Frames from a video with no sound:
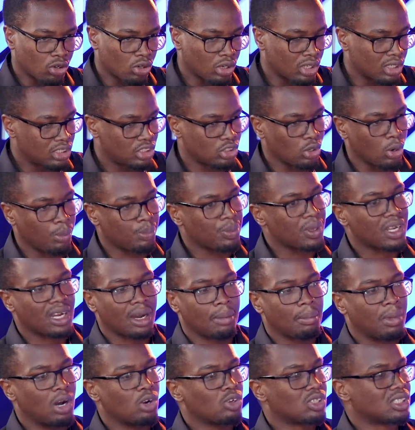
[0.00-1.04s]
topic
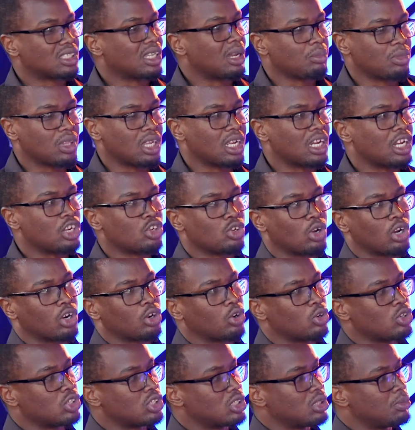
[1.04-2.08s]
about something and you are
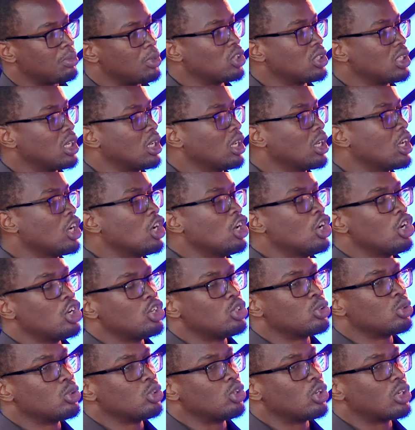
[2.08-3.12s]
contributing,
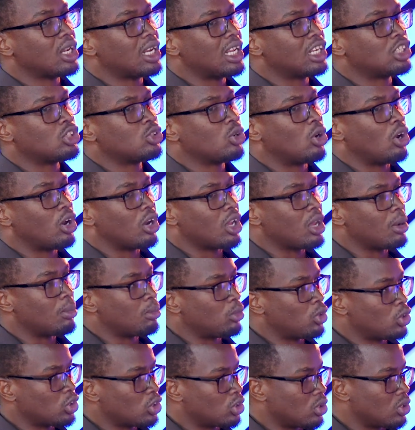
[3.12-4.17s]
do not let your
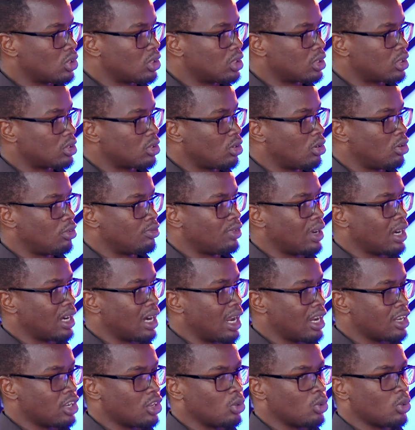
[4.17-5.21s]
emotions overrun
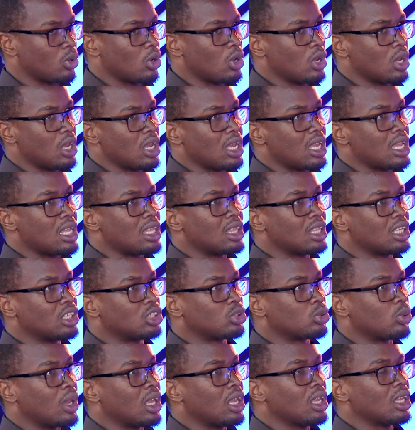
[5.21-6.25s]
you in this
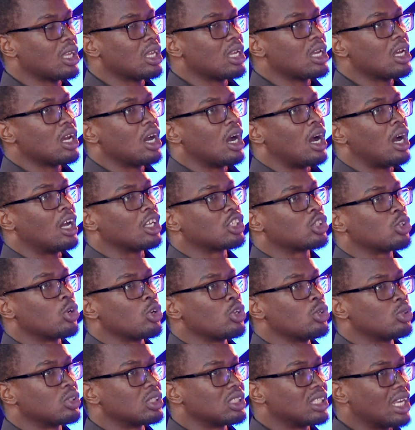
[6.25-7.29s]
way. So
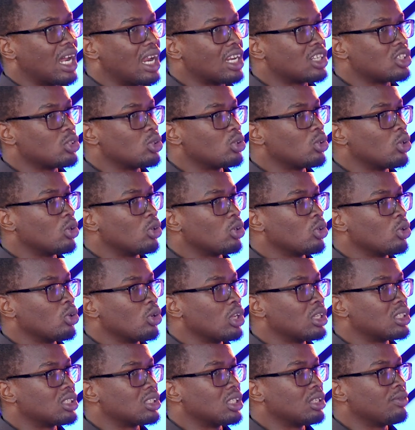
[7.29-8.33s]
you start, you know,
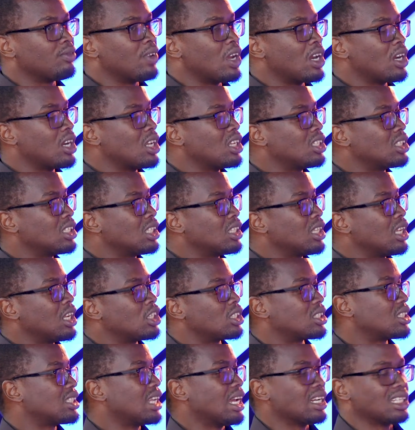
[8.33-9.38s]
it's very easy. It
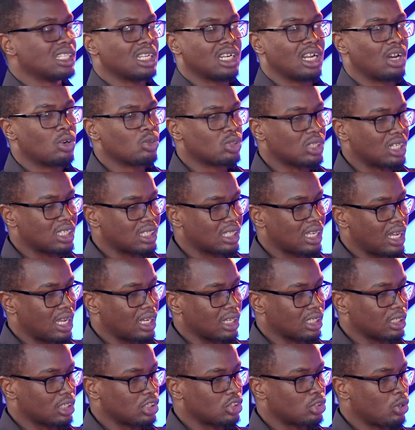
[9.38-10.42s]
started out as a
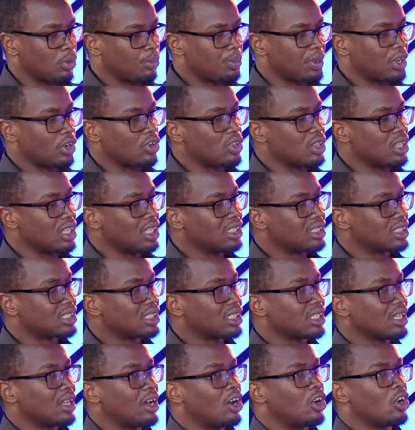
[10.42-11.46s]
topic on this,
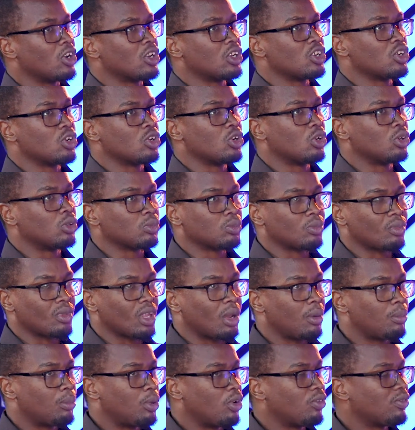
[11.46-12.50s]
on, you know,
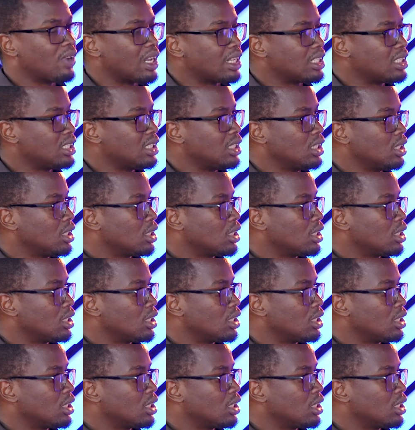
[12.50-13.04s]
poverty,